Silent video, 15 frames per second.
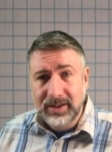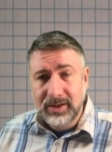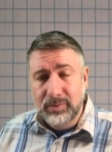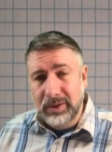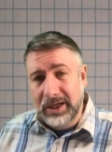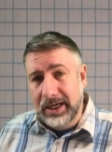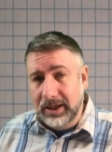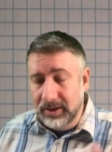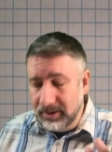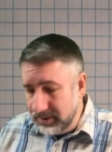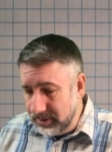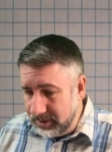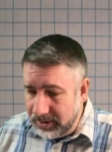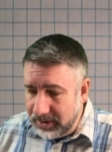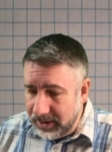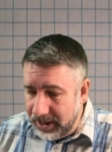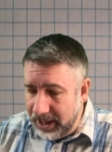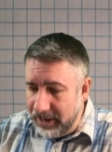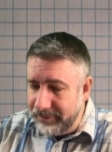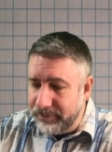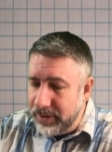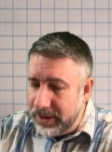Well,
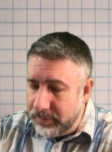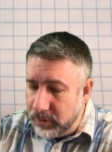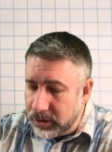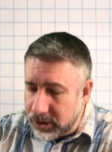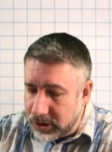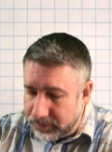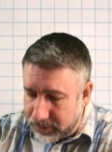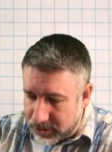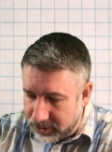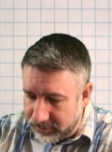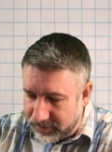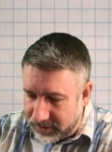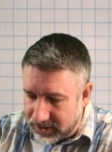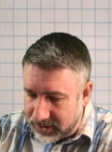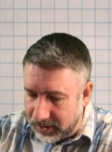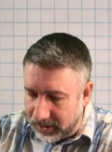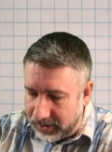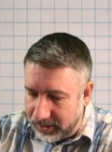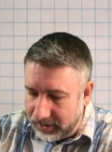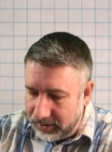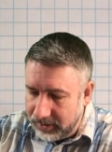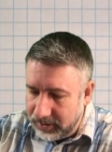if we were to preserve the
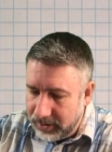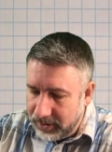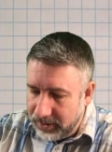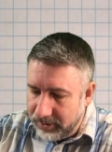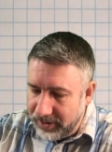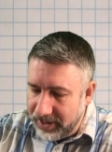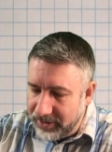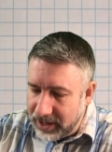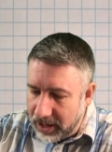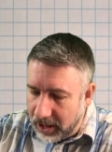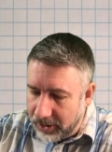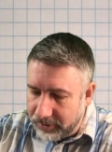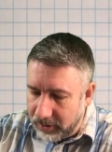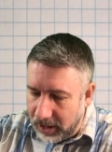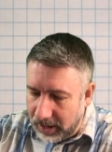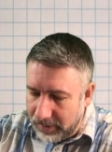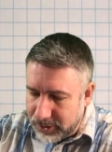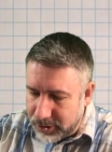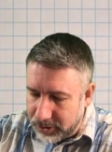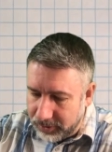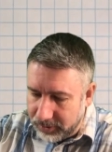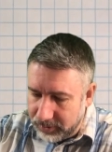sign, then the other
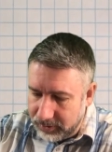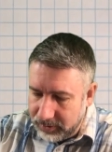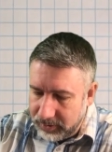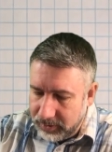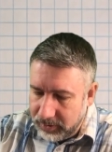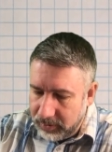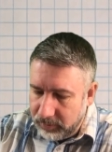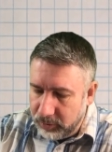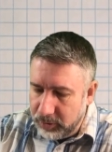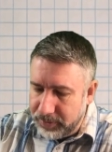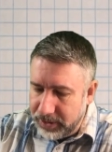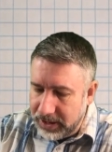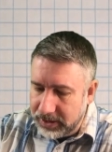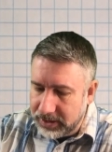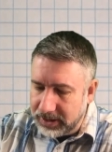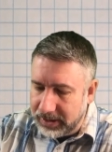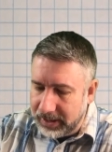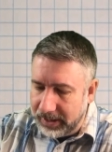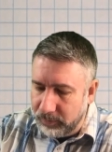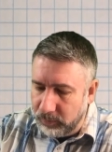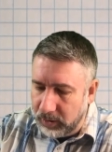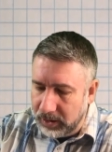option would be to
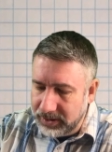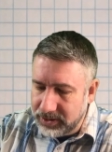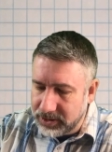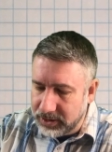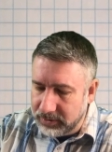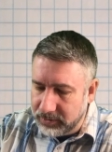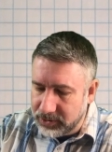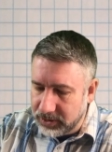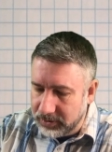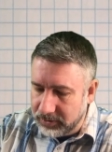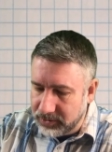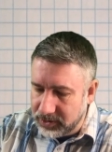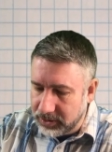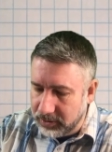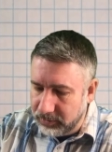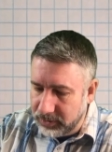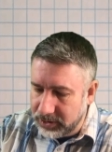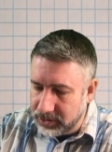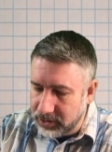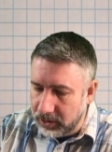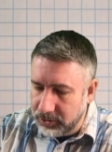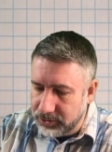get 1000, which
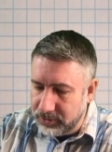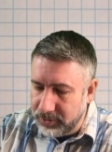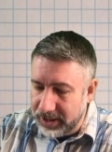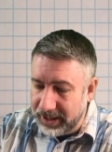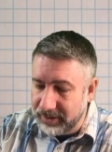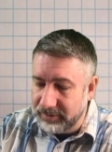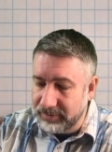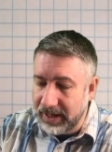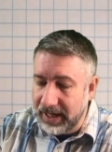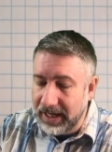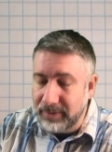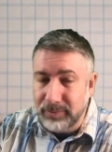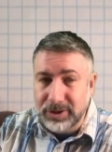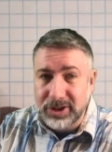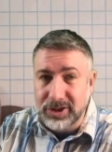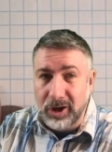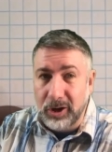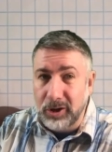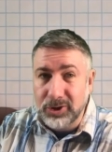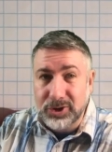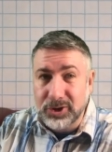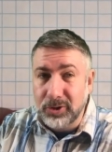is also -8, which is
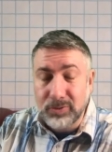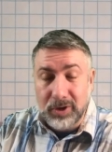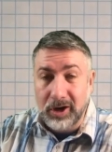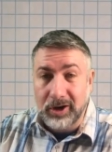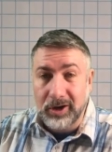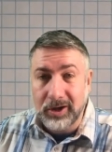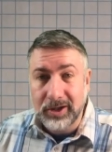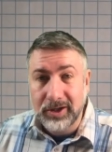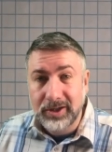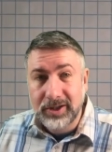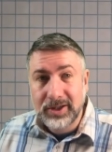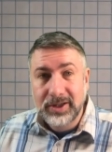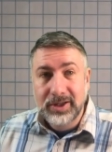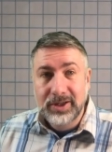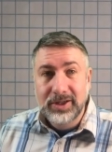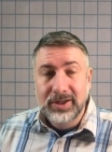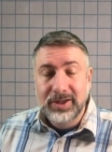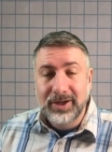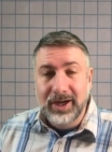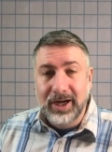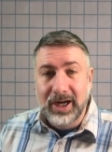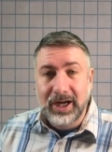also wrong.
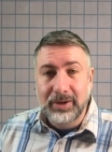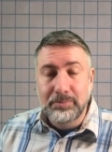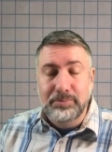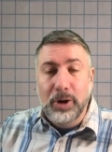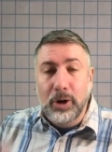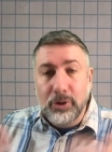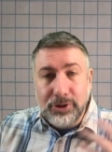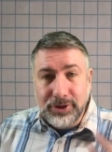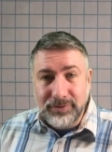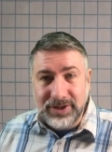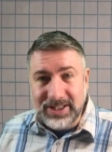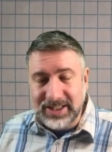Both of these